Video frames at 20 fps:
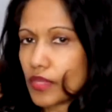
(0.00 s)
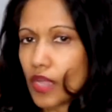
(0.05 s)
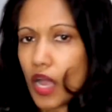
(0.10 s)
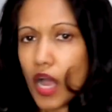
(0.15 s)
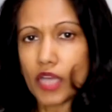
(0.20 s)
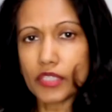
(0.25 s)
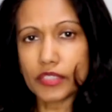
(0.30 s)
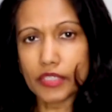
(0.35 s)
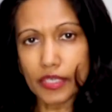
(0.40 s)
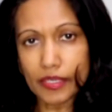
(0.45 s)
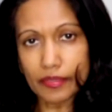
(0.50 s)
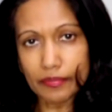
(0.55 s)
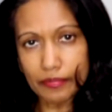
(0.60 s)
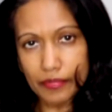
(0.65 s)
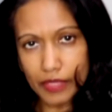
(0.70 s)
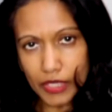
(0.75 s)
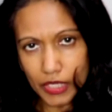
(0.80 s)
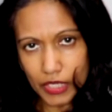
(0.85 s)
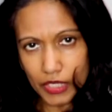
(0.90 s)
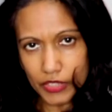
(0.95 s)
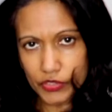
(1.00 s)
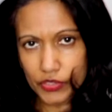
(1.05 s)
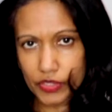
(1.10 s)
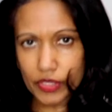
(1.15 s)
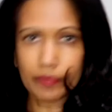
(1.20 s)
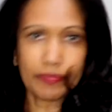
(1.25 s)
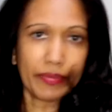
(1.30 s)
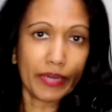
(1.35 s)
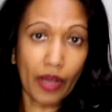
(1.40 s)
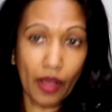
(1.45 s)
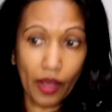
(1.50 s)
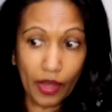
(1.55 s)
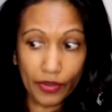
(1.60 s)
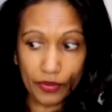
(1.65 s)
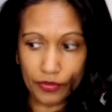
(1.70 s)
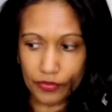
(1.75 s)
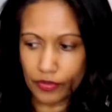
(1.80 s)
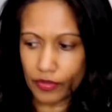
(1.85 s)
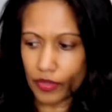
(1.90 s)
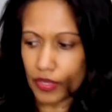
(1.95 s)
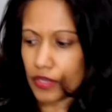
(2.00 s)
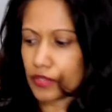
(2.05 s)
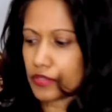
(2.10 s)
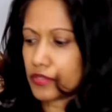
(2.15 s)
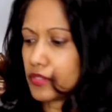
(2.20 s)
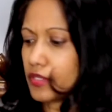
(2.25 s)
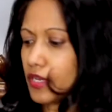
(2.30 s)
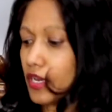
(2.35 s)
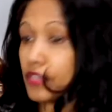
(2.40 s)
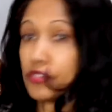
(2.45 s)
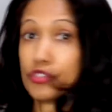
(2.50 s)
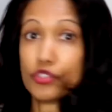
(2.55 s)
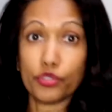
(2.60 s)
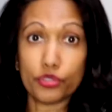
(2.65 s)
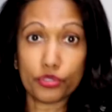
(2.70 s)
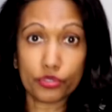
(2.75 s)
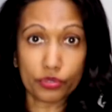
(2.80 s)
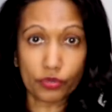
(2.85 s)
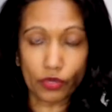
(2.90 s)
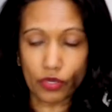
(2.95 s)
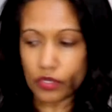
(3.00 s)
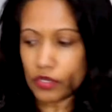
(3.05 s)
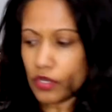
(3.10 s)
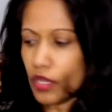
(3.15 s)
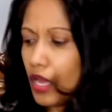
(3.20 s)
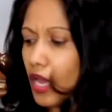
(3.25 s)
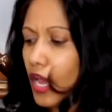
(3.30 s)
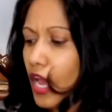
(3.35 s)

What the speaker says: asking me to keep an eye on things, as usual.